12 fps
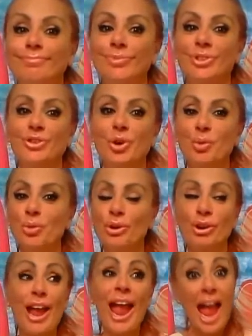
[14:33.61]
you don't
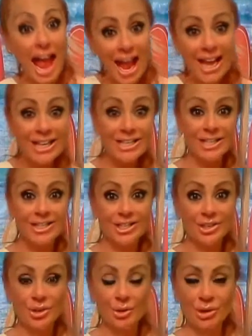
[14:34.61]
work and
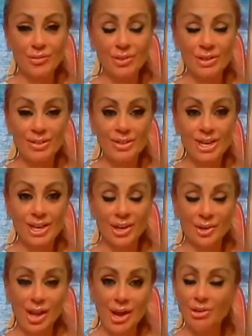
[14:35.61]
you don't even take care
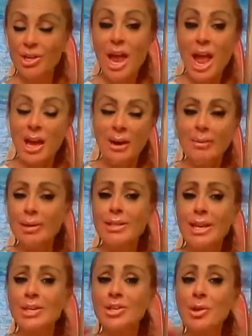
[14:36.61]
of the house. And I'm not
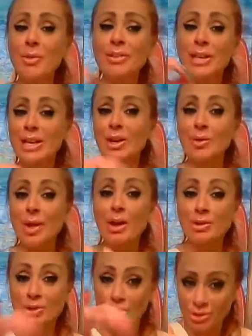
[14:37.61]
saying you have to take care of the
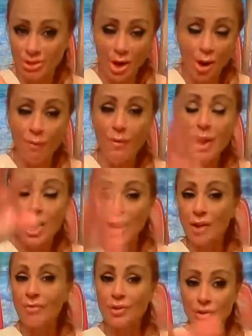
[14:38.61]
house yourself.
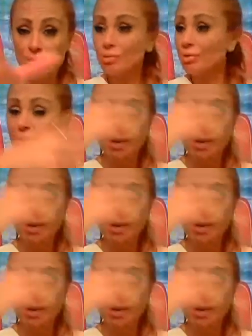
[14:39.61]
If you could